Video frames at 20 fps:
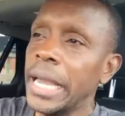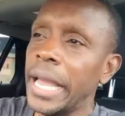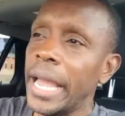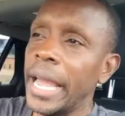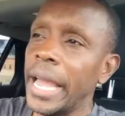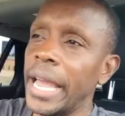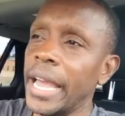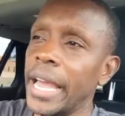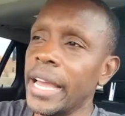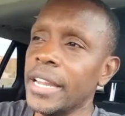
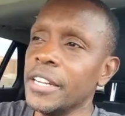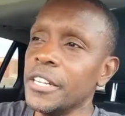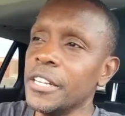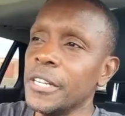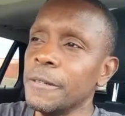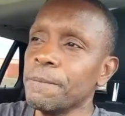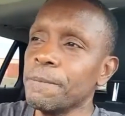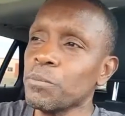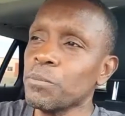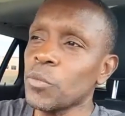and
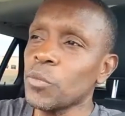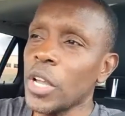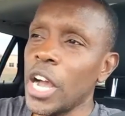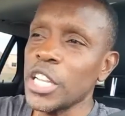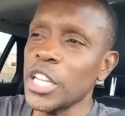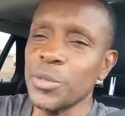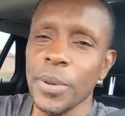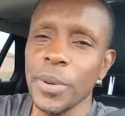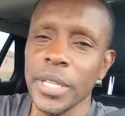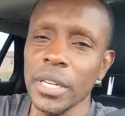I
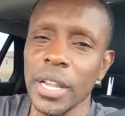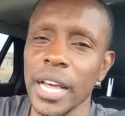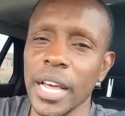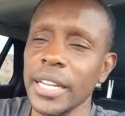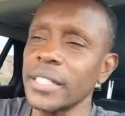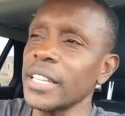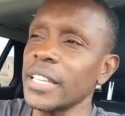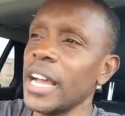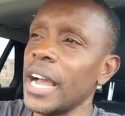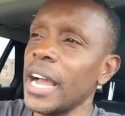spent a lot
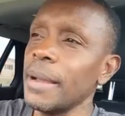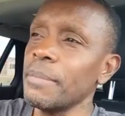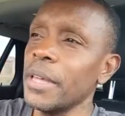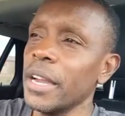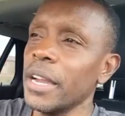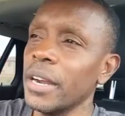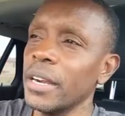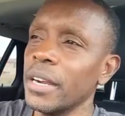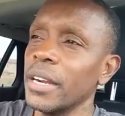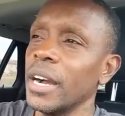of time
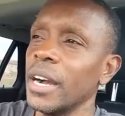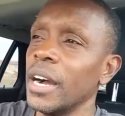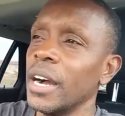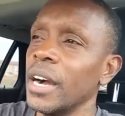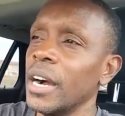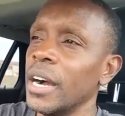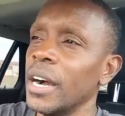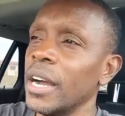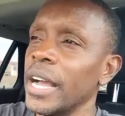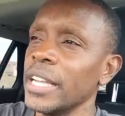there
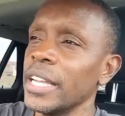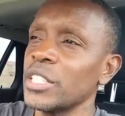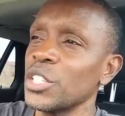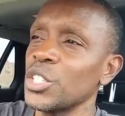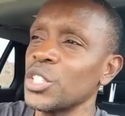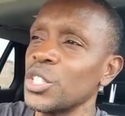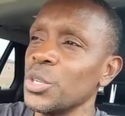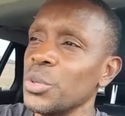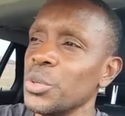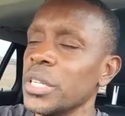uh, as a
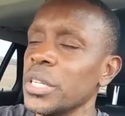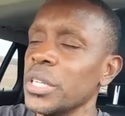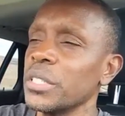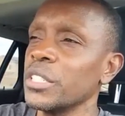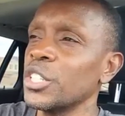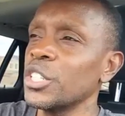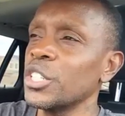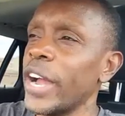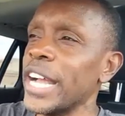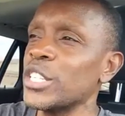student,
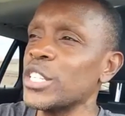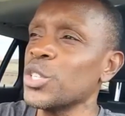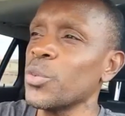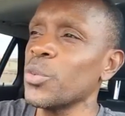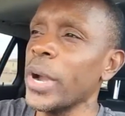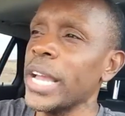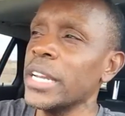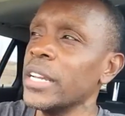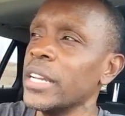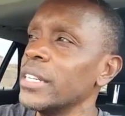
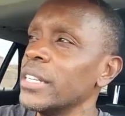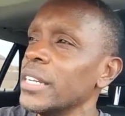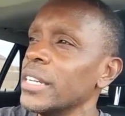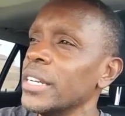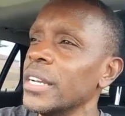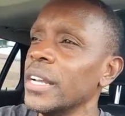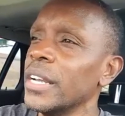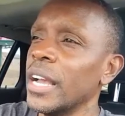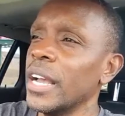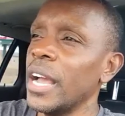graduated,
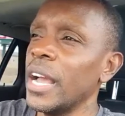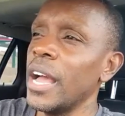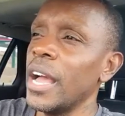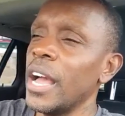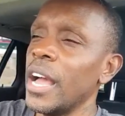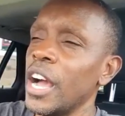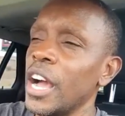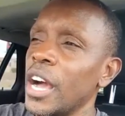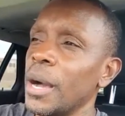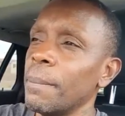
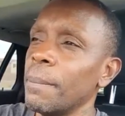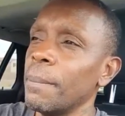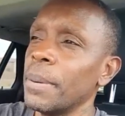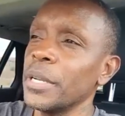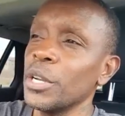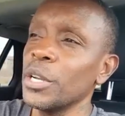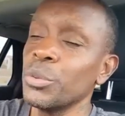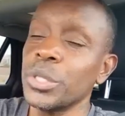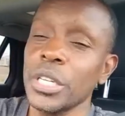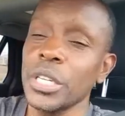uh, but
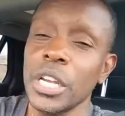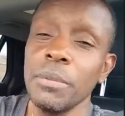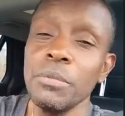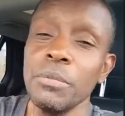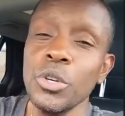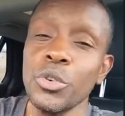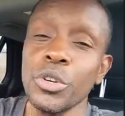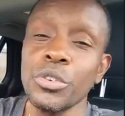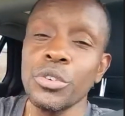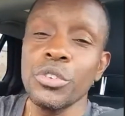it was a
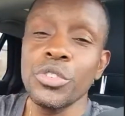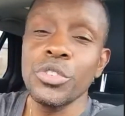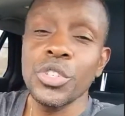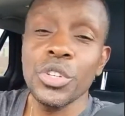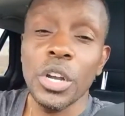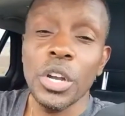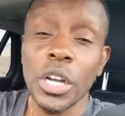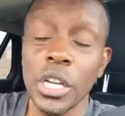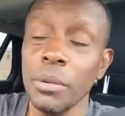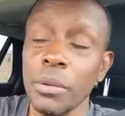commuter
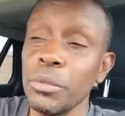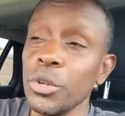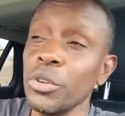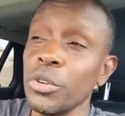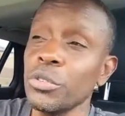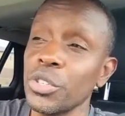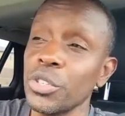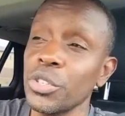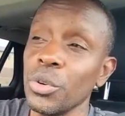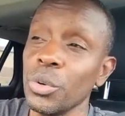a commuter
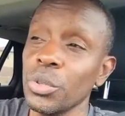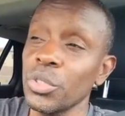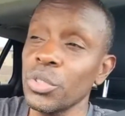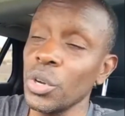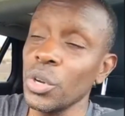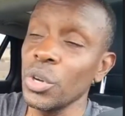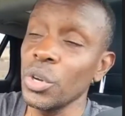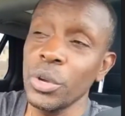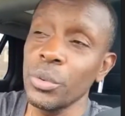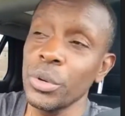school,
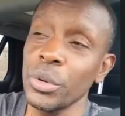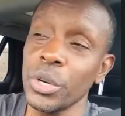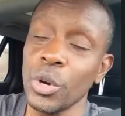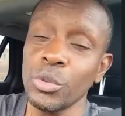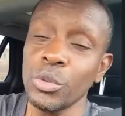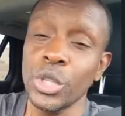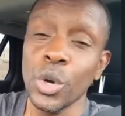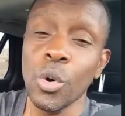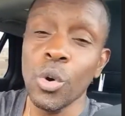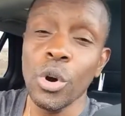so there were no
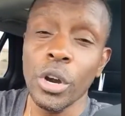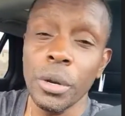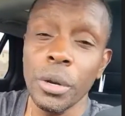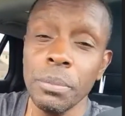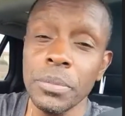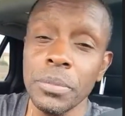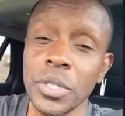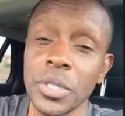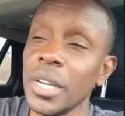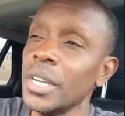
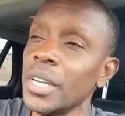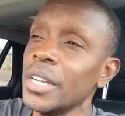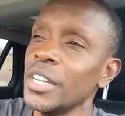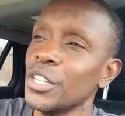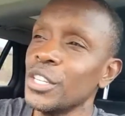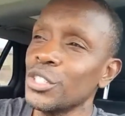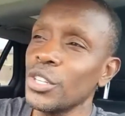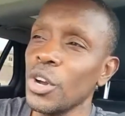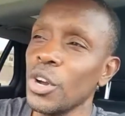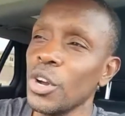dorms.
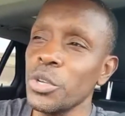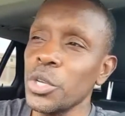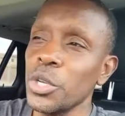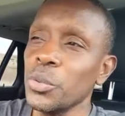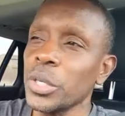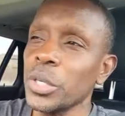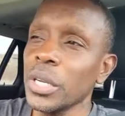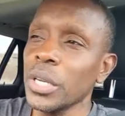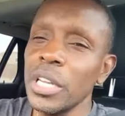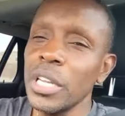So you
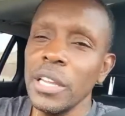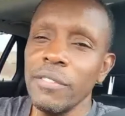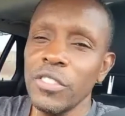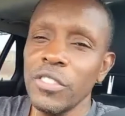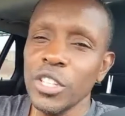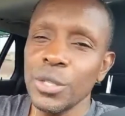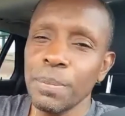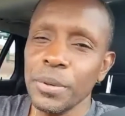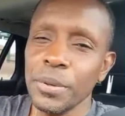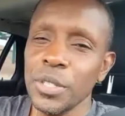would leave
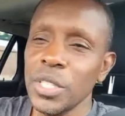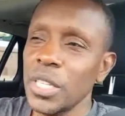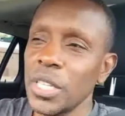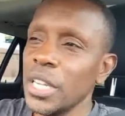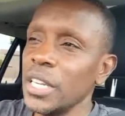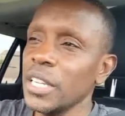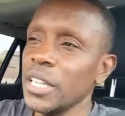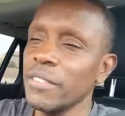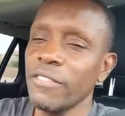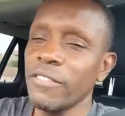this
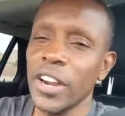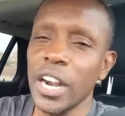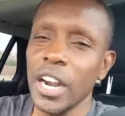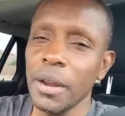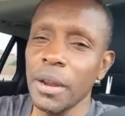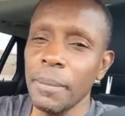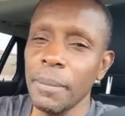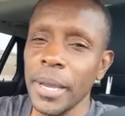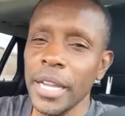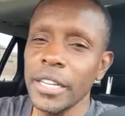pristine
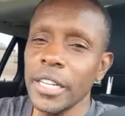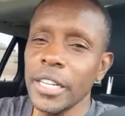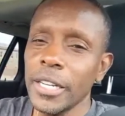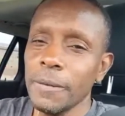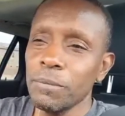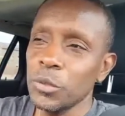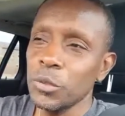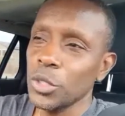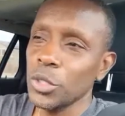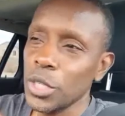environment
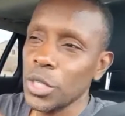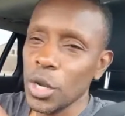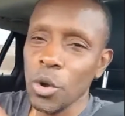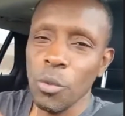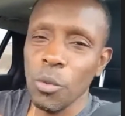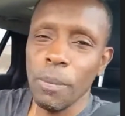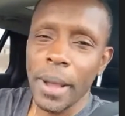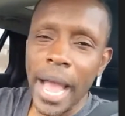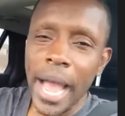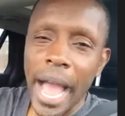just to go
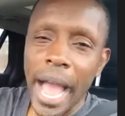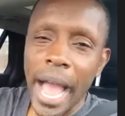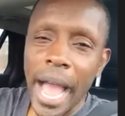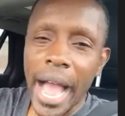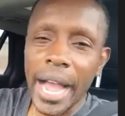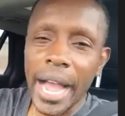back